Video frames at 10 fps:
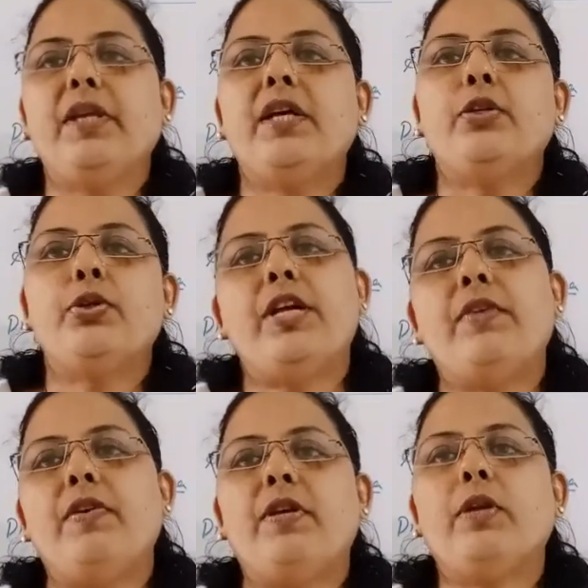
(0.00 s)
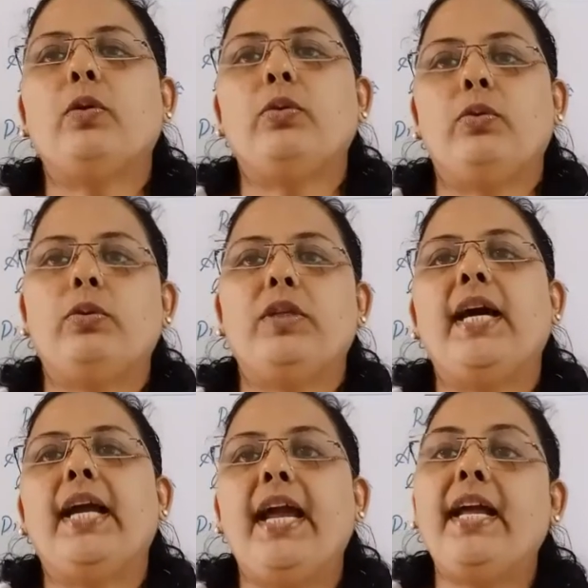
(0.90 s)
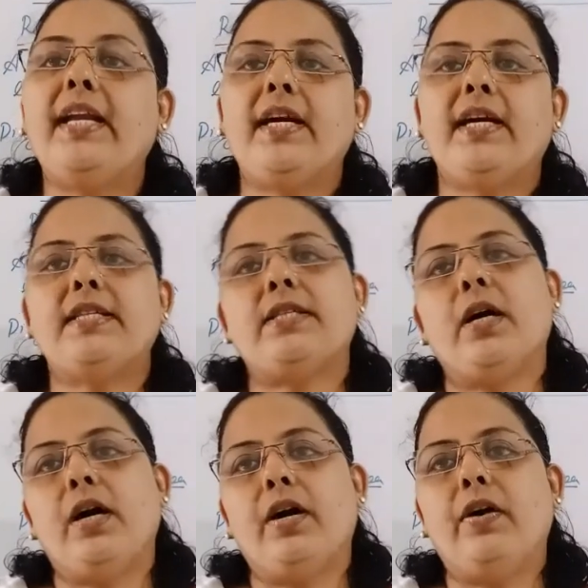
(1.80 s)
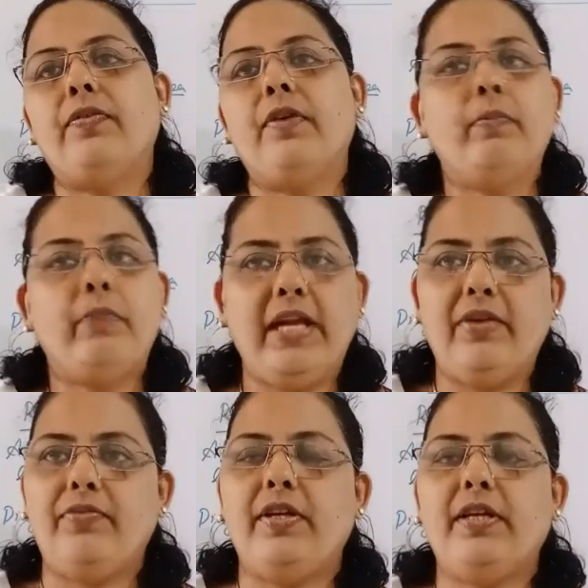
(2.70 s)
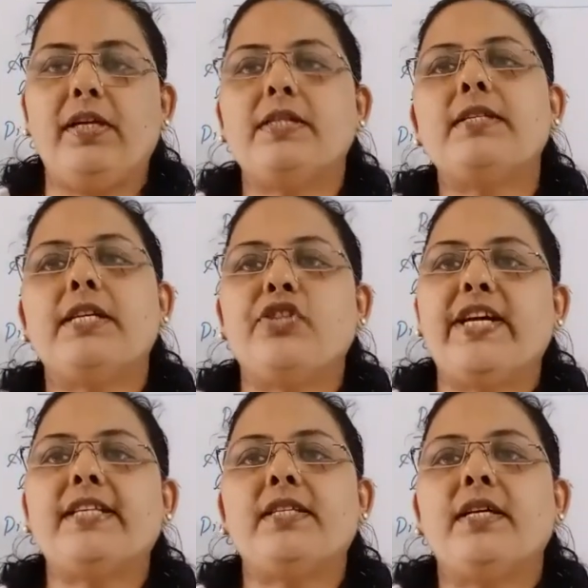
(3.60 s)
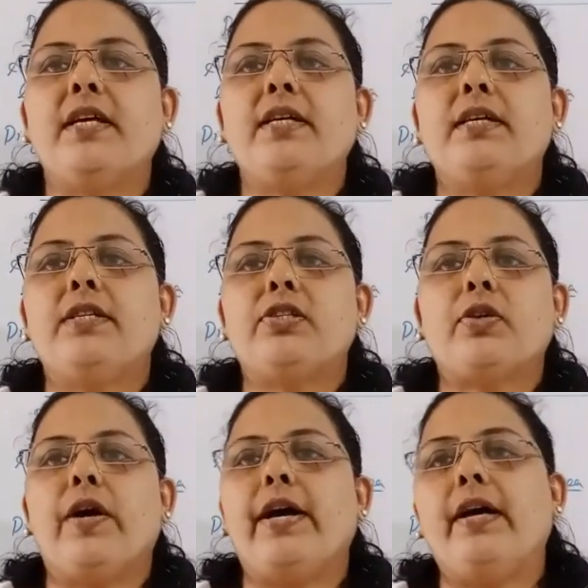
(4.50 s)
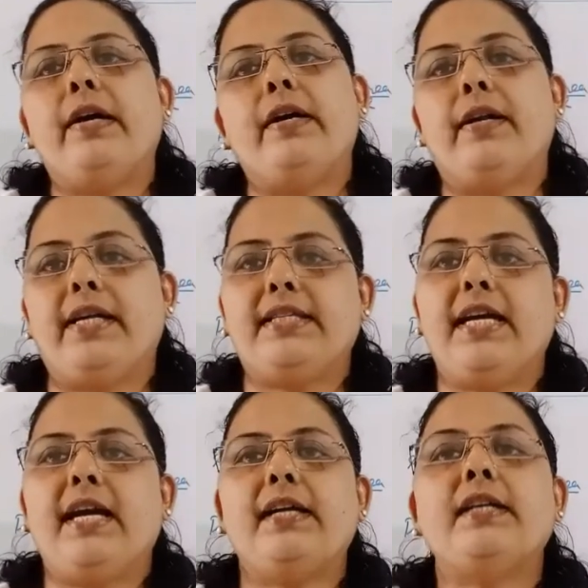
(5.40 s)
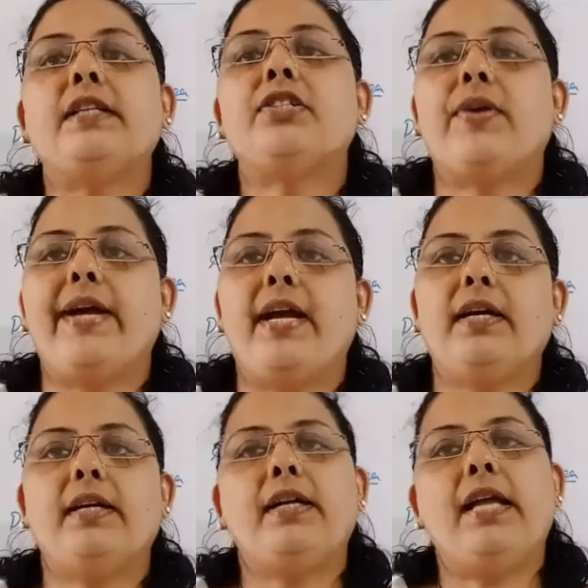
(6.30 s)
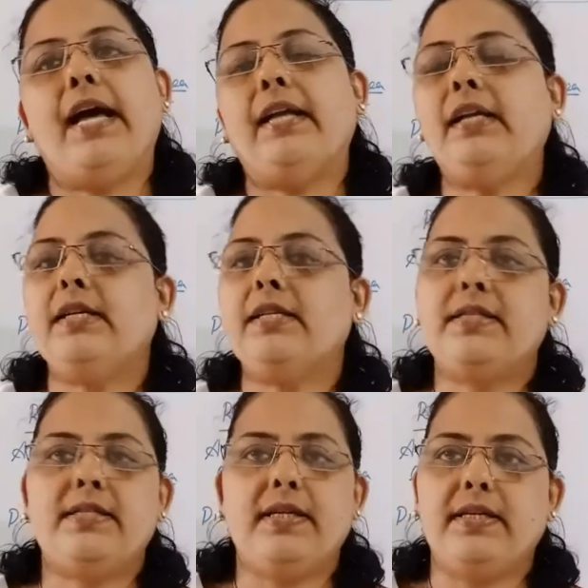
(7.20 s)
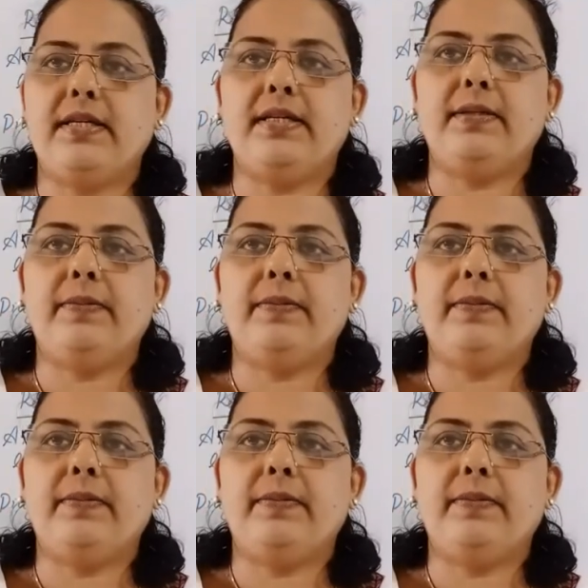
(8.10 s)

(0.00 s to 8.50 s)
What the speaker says: Today, we will go through the areas of plane figures such as square, rectangle, triangle and circle.